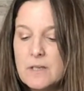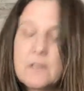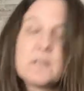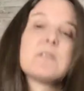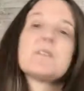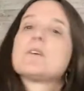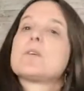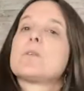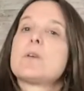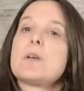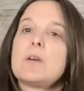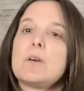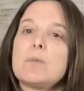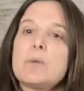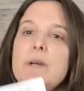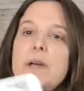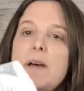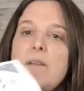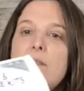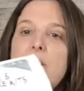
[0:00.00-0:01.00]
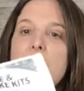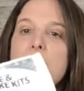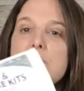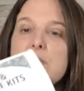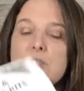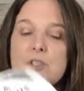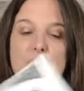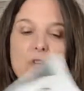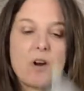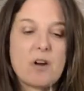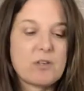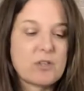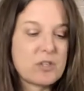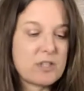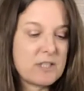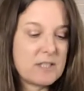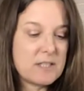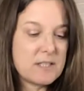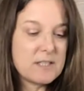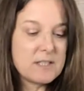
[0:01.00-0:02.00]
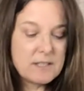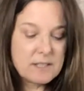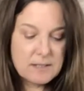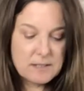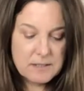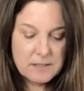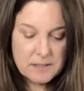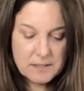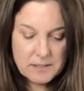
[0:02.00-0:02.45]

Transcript: So here we have our instructions.